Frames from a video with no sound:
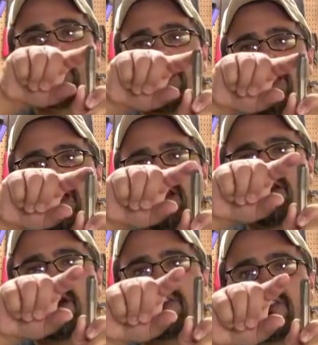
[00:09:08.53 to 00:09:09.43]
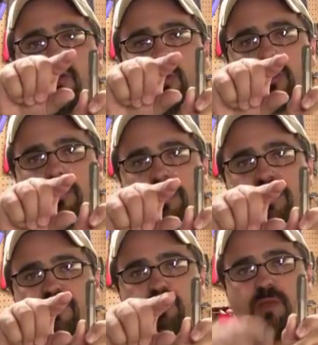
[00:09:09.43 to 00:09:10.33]
we can get a nice quarter
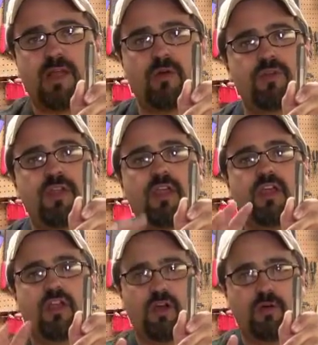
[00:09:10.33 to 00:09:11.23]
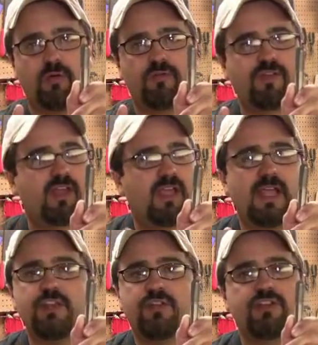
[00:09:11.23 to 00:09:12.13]
inch round cove.
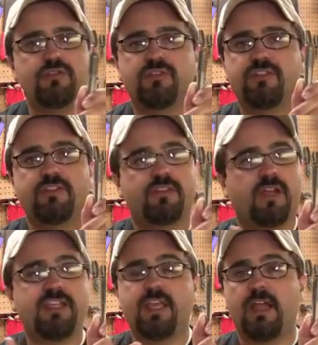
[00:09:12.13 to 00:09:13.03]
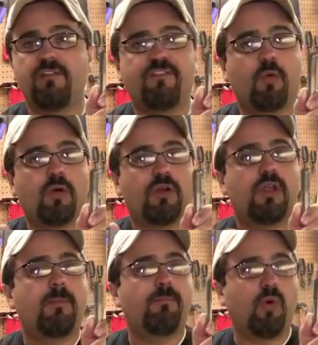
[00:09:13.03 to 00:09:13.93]
And you can use this again for
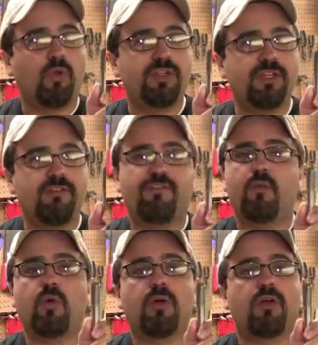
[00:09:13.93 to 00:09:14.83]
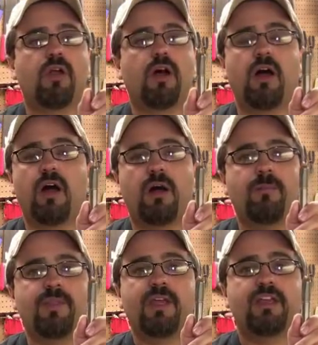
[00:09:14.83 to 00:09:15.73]
molding, for uh,
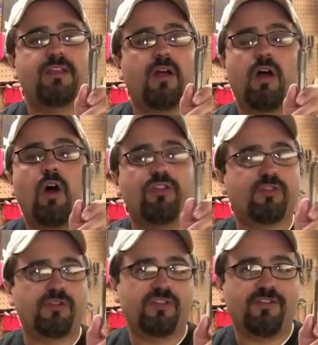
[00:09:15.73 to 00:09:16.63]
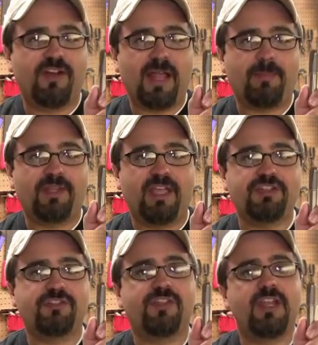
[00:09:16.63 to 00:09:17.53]
um, all sorts of different
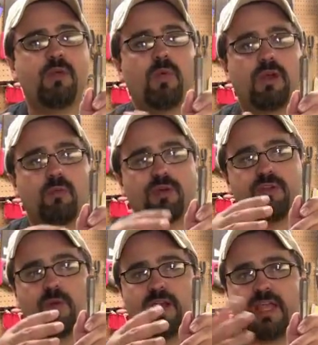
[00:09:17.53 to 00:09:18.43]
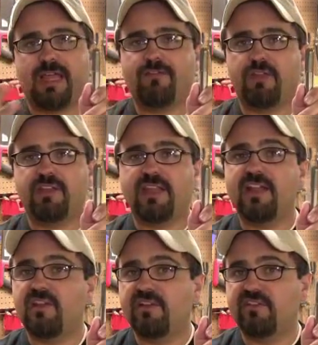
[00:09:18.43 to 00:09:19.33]
applications anywhere where you want to have like
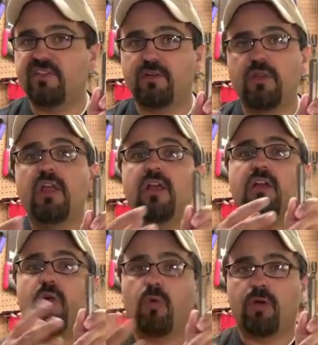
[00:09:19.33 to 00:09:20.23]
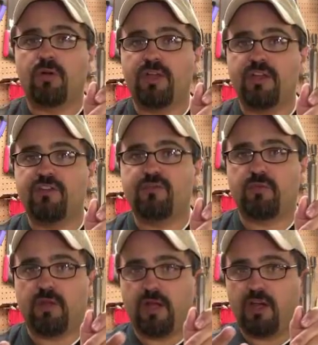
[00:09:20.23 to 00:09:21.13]
that nice little quarter inch
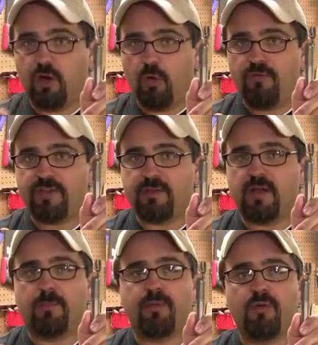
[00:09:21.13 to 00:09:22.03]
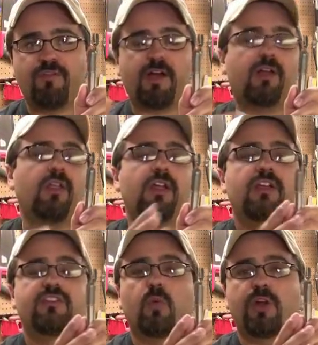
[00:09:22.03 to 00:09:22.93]
uh, coving uh, profile.
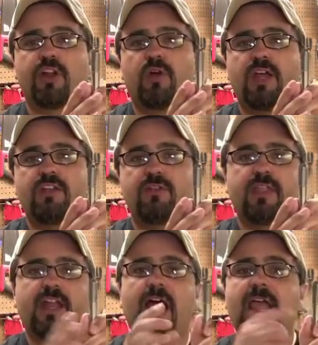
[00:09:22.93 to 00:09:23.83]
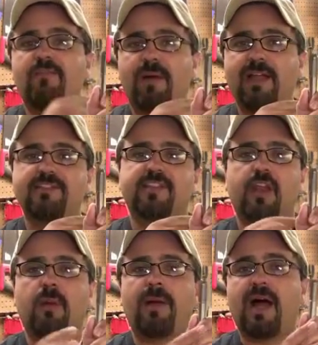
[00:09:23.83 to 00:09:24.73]
So we're going to go ahead and do that. I have mine
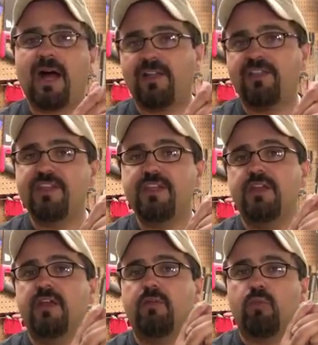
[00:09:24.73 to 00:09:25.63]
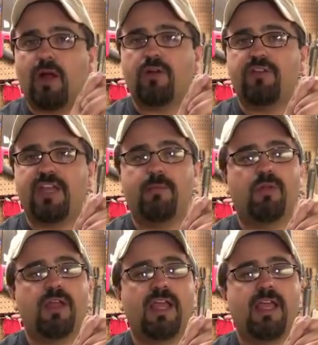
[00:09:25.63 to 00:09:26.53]
set up on the router
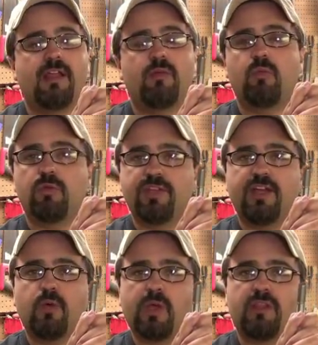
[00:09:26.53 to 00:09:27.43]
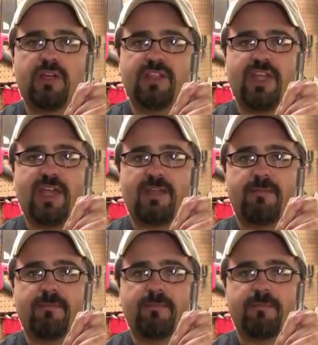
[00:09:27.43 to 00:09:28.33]
table and we'll take a quick look at that.